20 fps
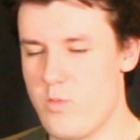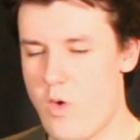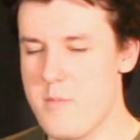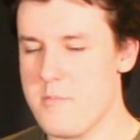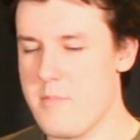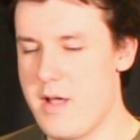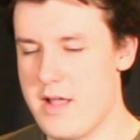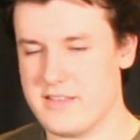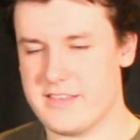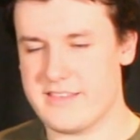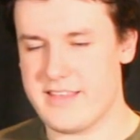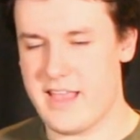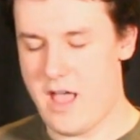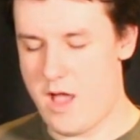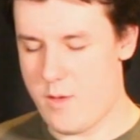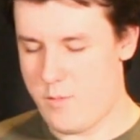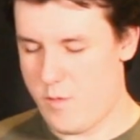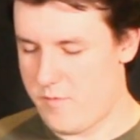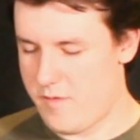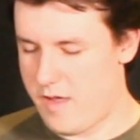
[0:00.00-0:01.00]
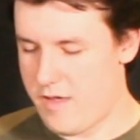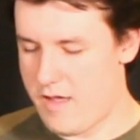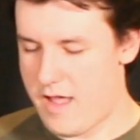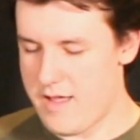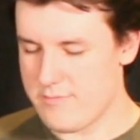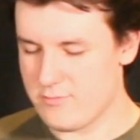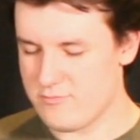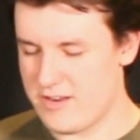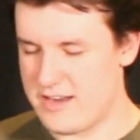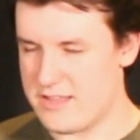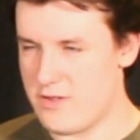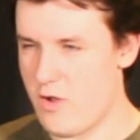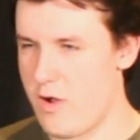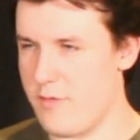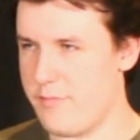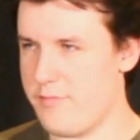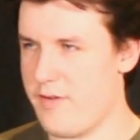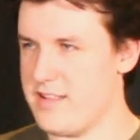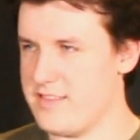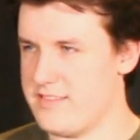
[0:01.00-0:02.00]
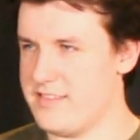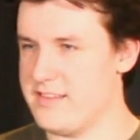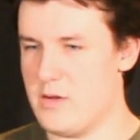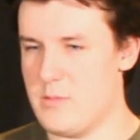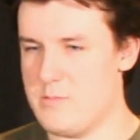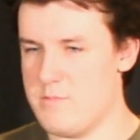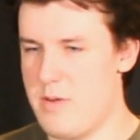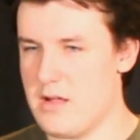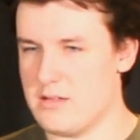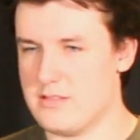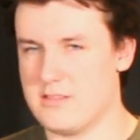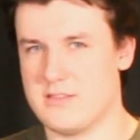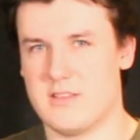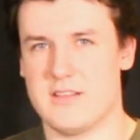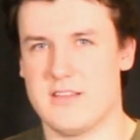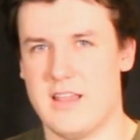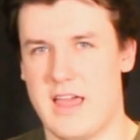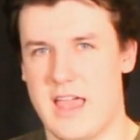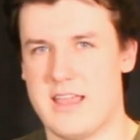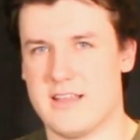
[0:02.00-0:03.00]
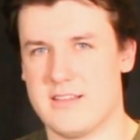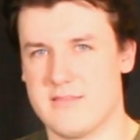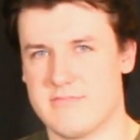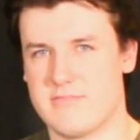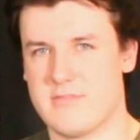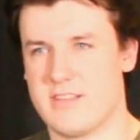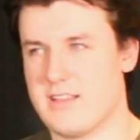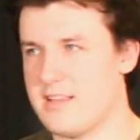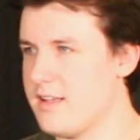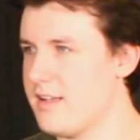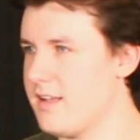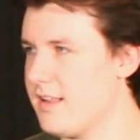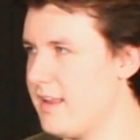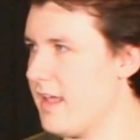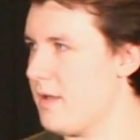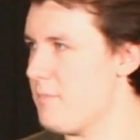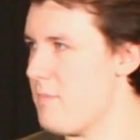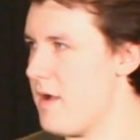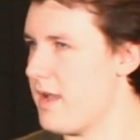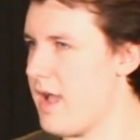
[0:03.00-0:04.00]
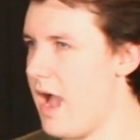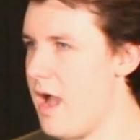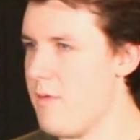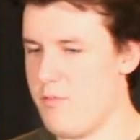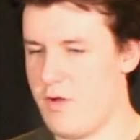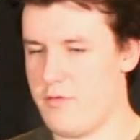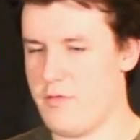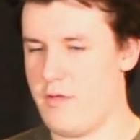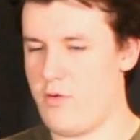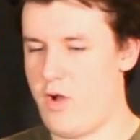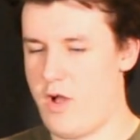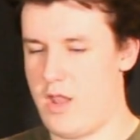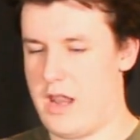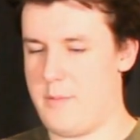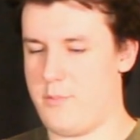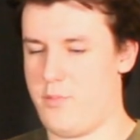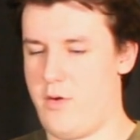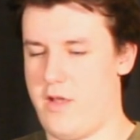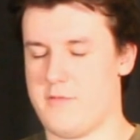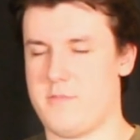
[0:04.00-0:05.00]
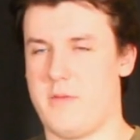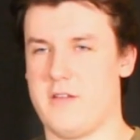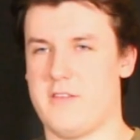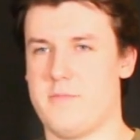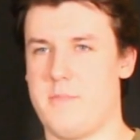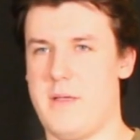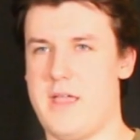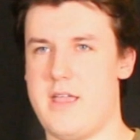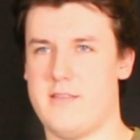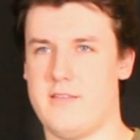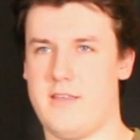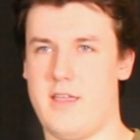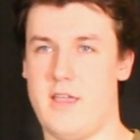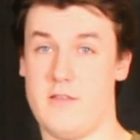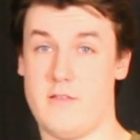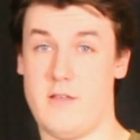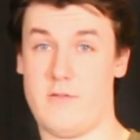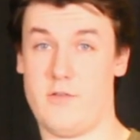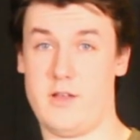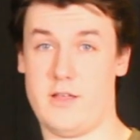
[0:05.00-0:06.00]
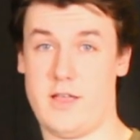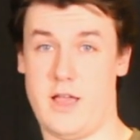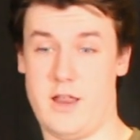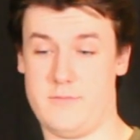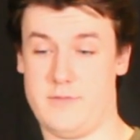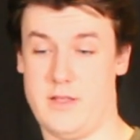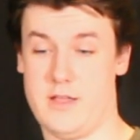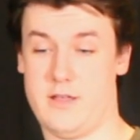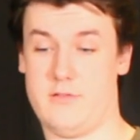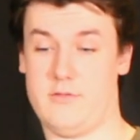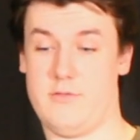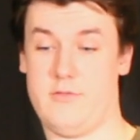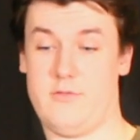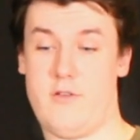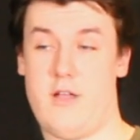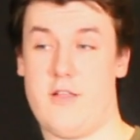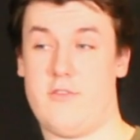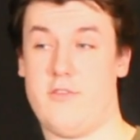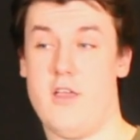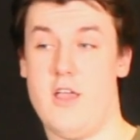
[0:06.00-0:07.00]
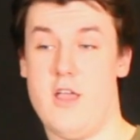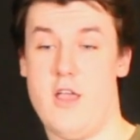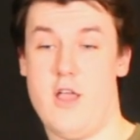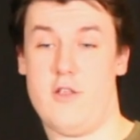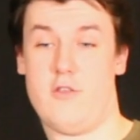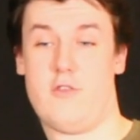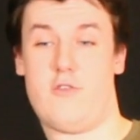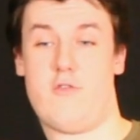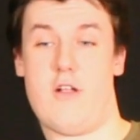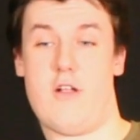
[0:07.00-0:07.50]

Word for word: one man setup over here. I haven't really got a fancy little button to like click my camera, so I've got to like press my space key. So I've got to kind of like stretch,